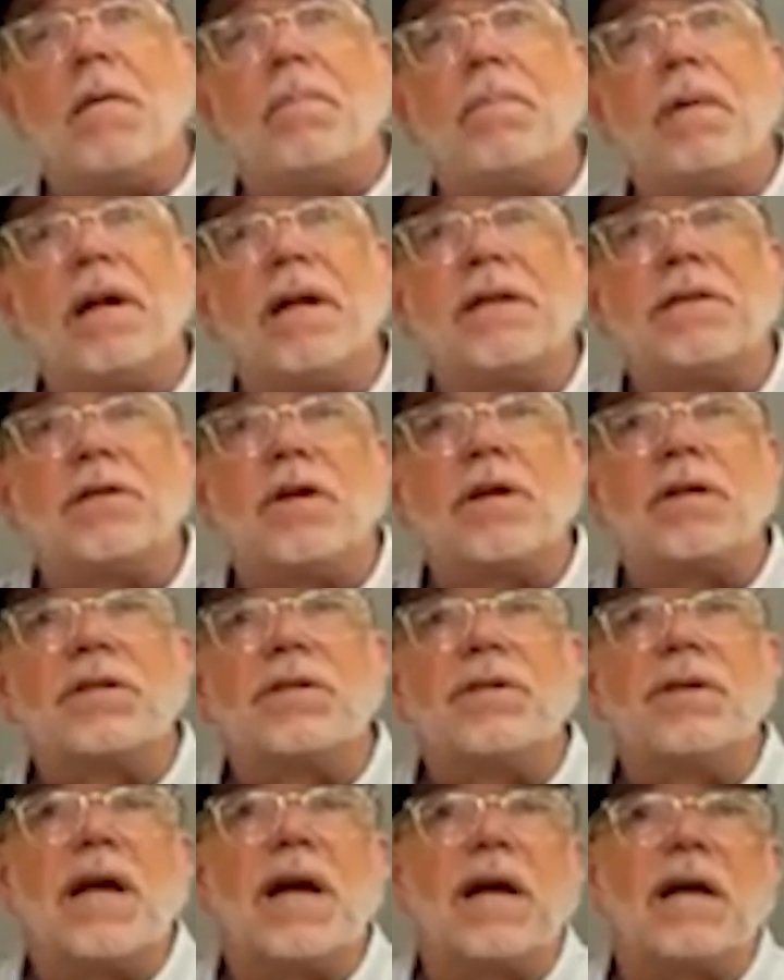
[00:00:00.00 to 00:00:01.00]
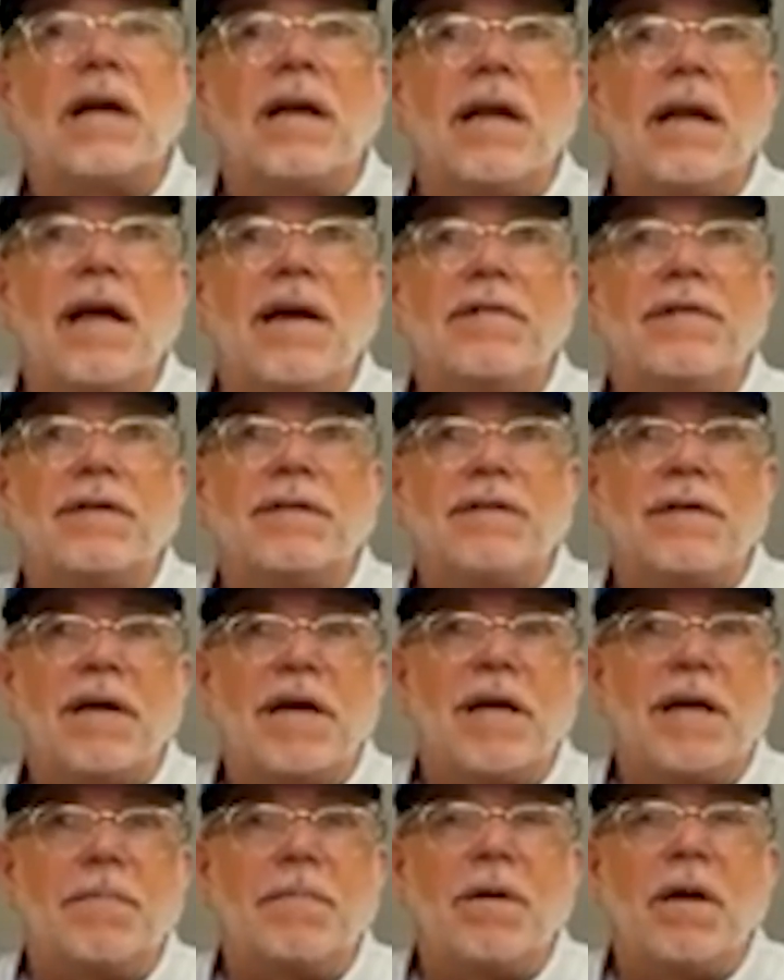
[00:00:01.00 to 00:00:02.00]
but it's also not going to have the
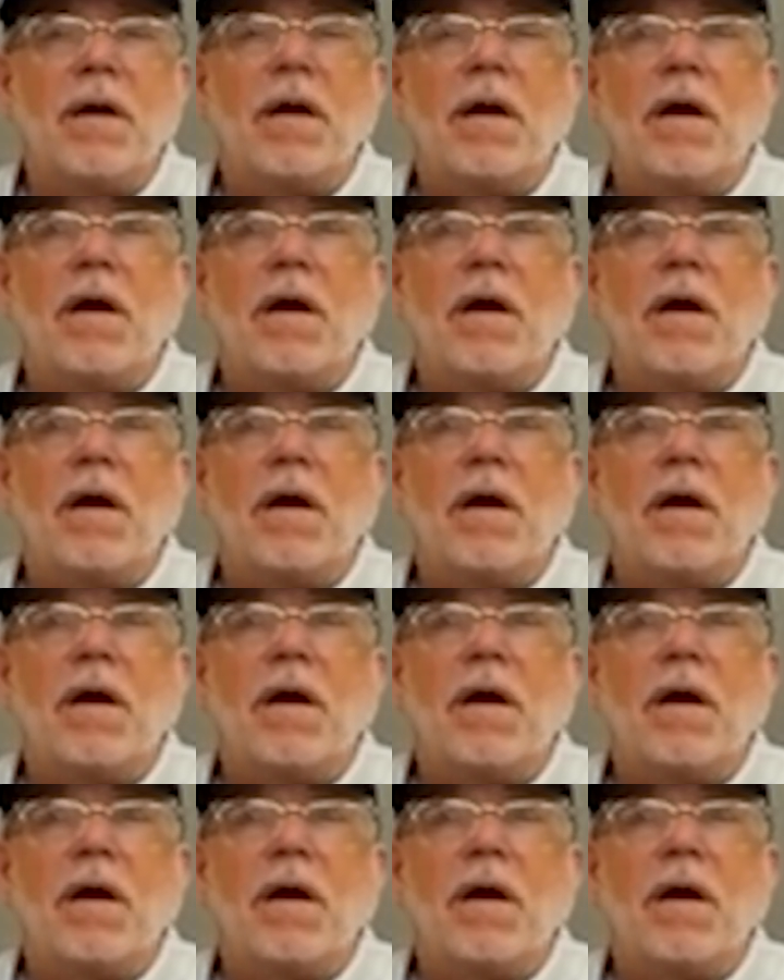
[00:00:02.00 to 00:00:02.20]
same